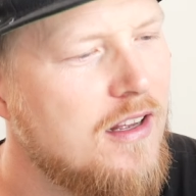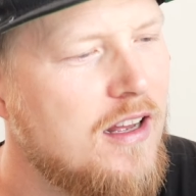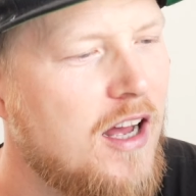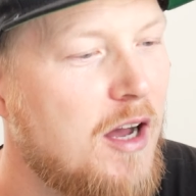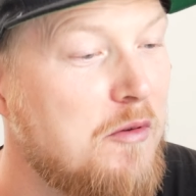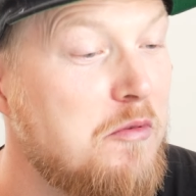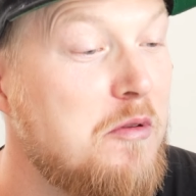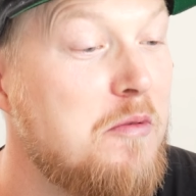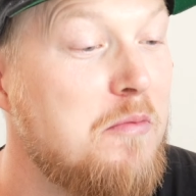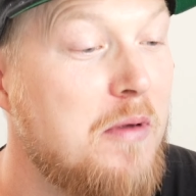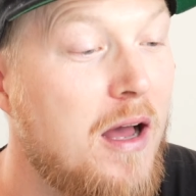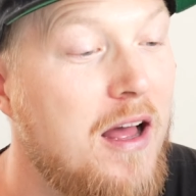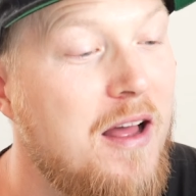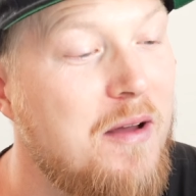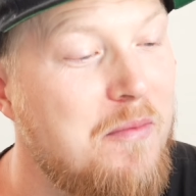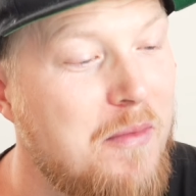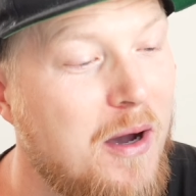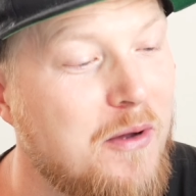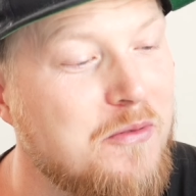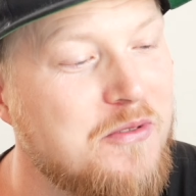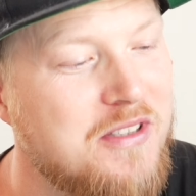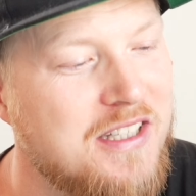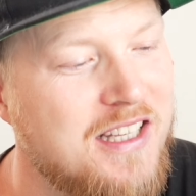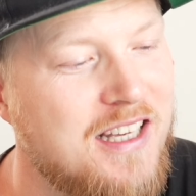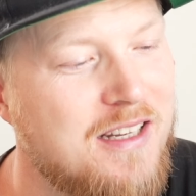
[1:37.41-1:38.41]
I've been
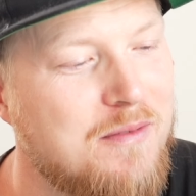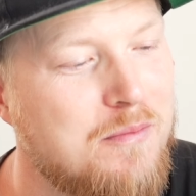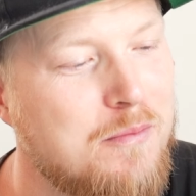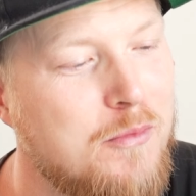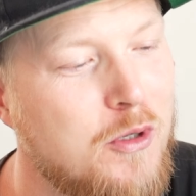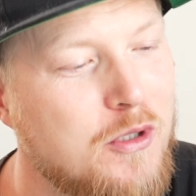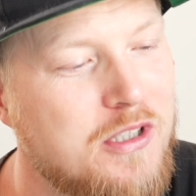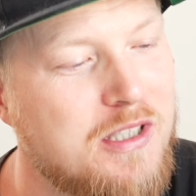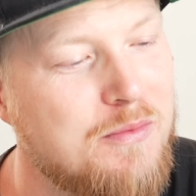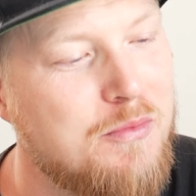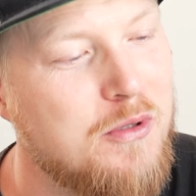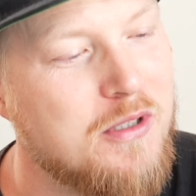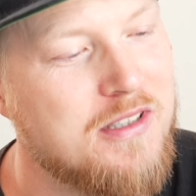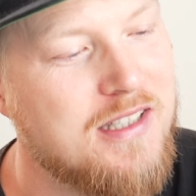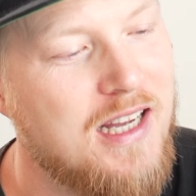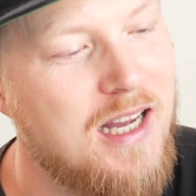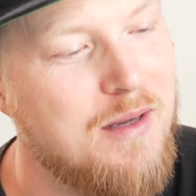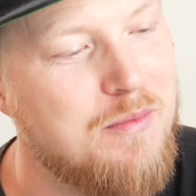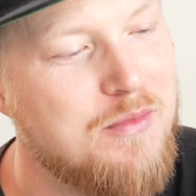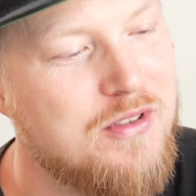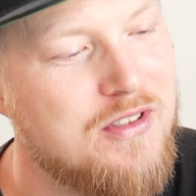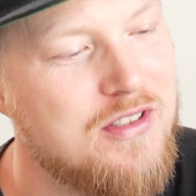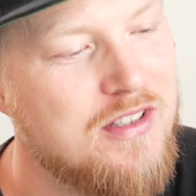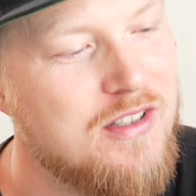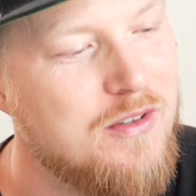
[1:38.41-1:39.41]
mounting it multiple
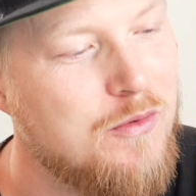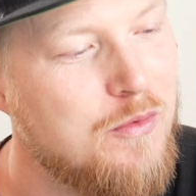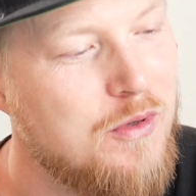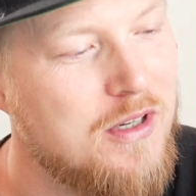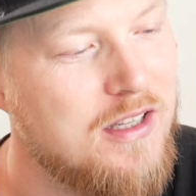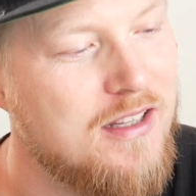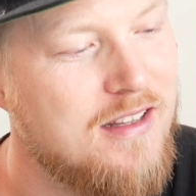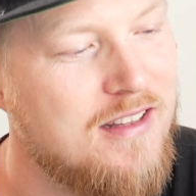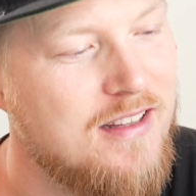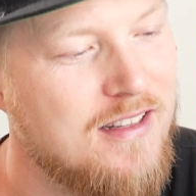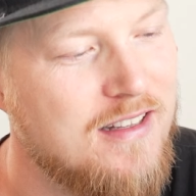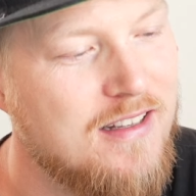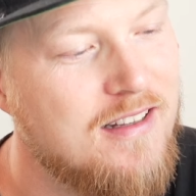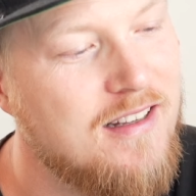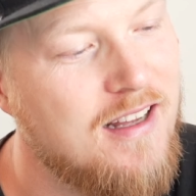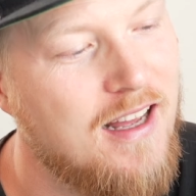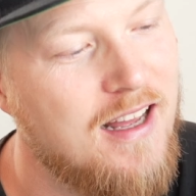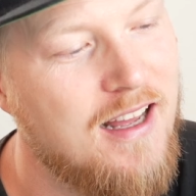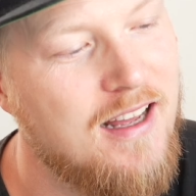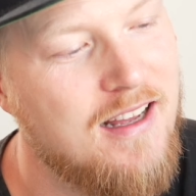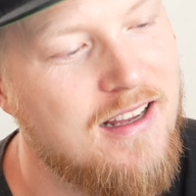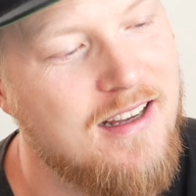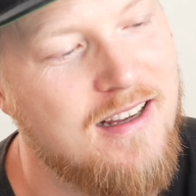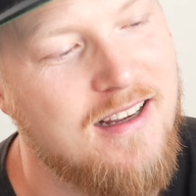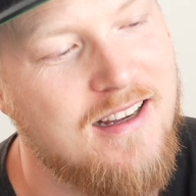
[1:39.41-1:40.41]
times with
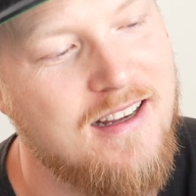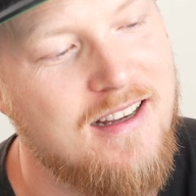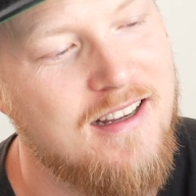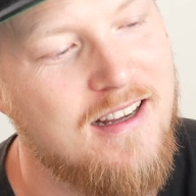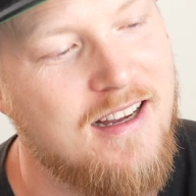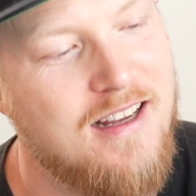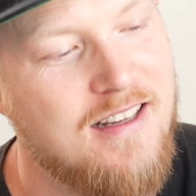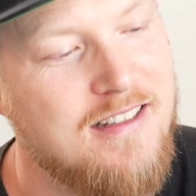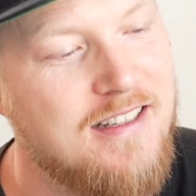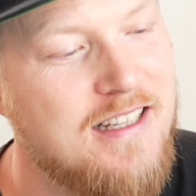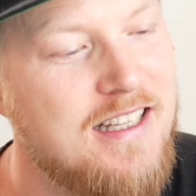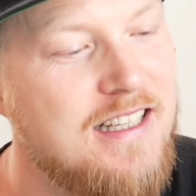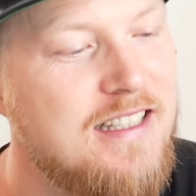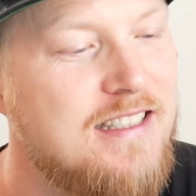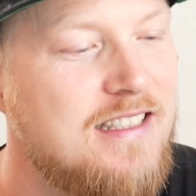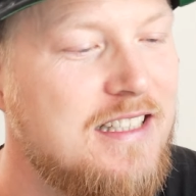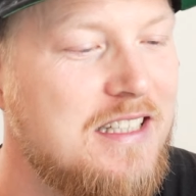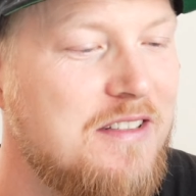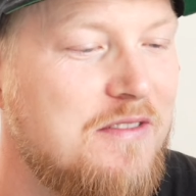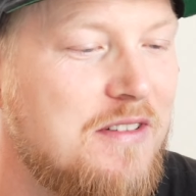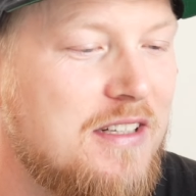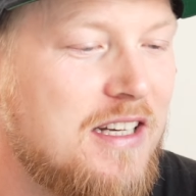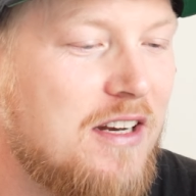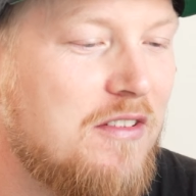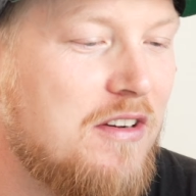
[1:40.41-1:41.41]

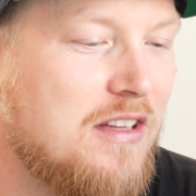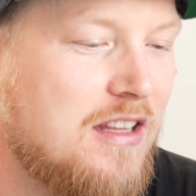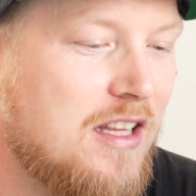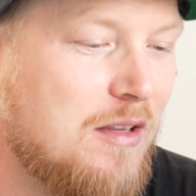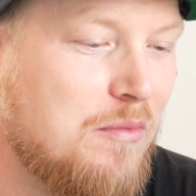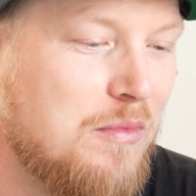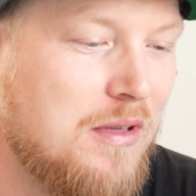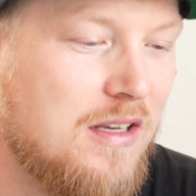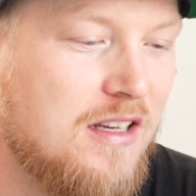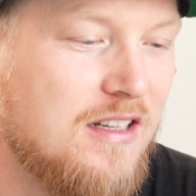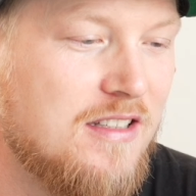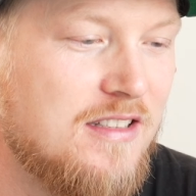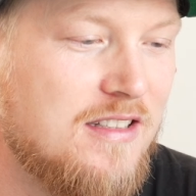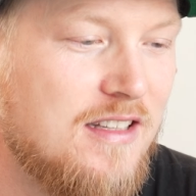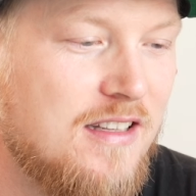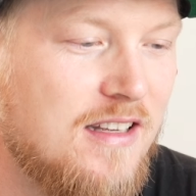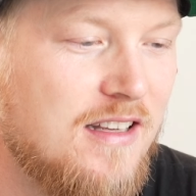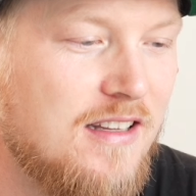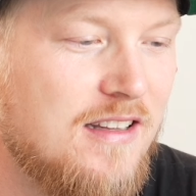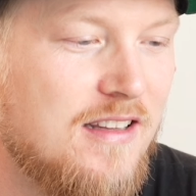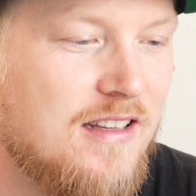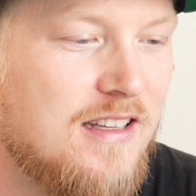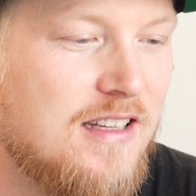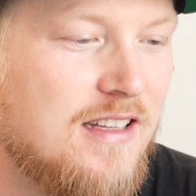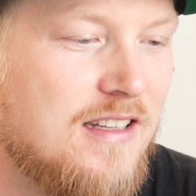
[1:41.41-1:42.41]
adhesive and everything because
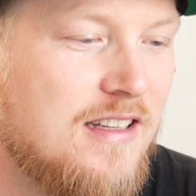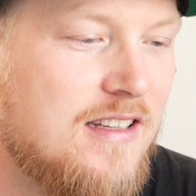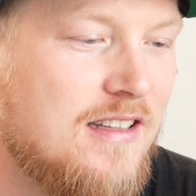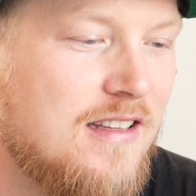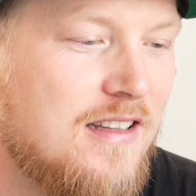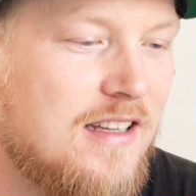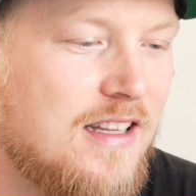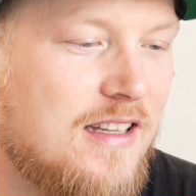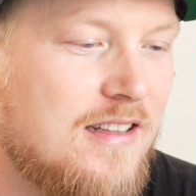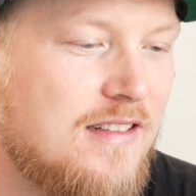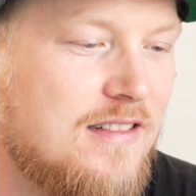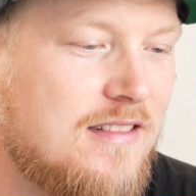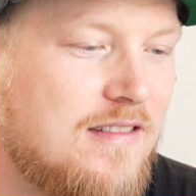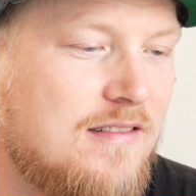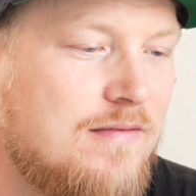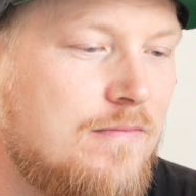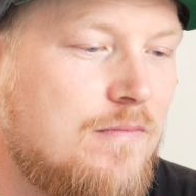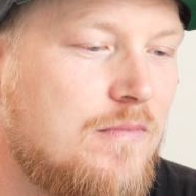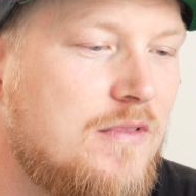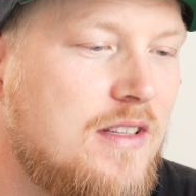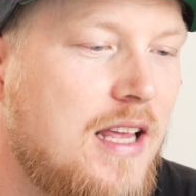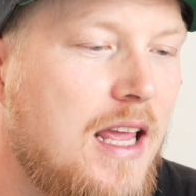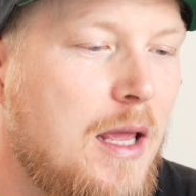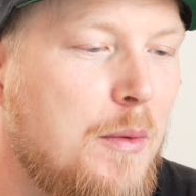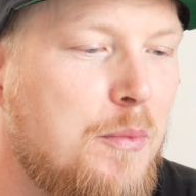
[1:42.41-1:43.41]
the
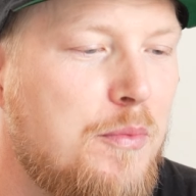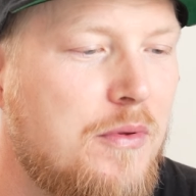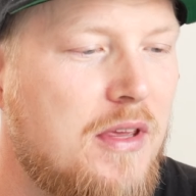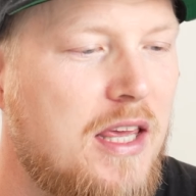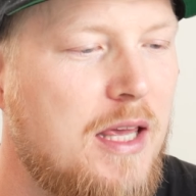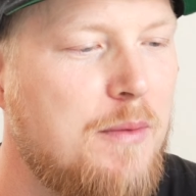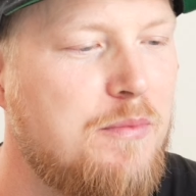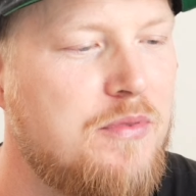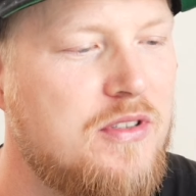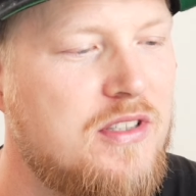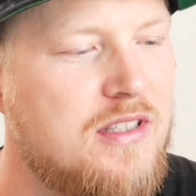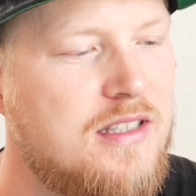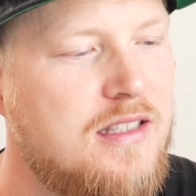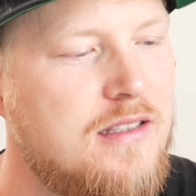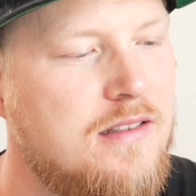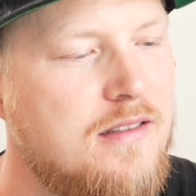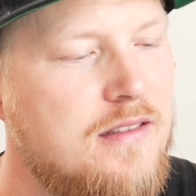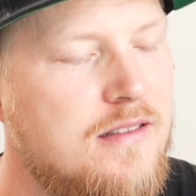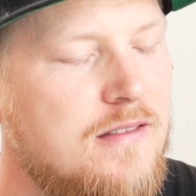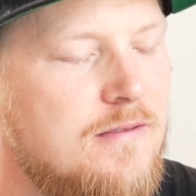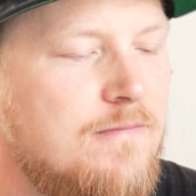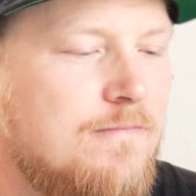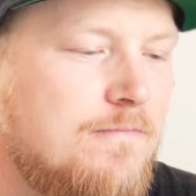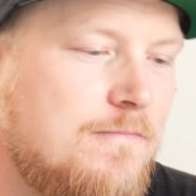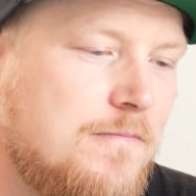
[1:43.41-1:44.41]
tape keeps
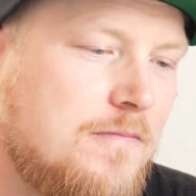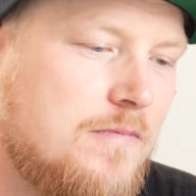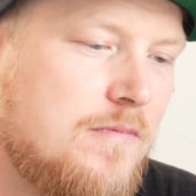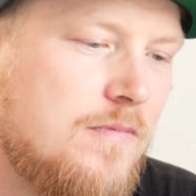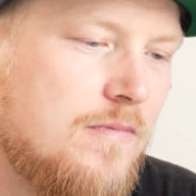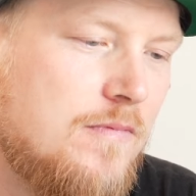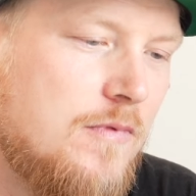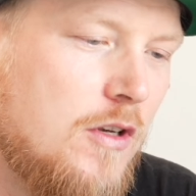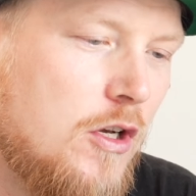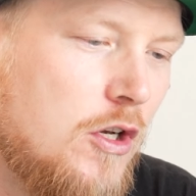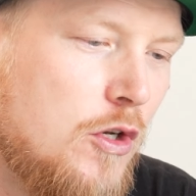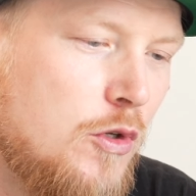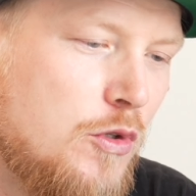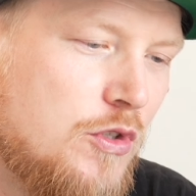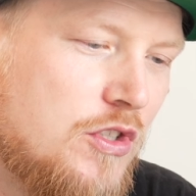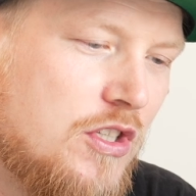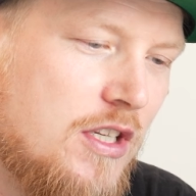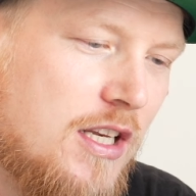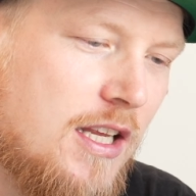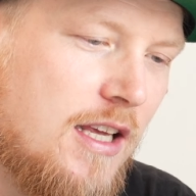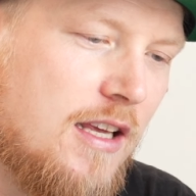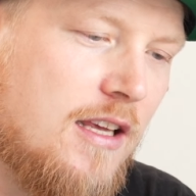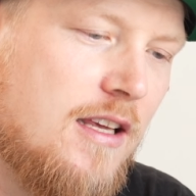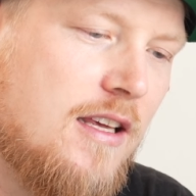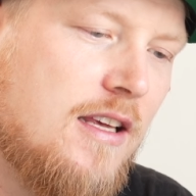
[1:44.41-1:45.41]

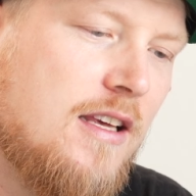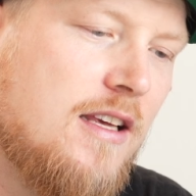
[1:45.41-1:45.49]
loosening.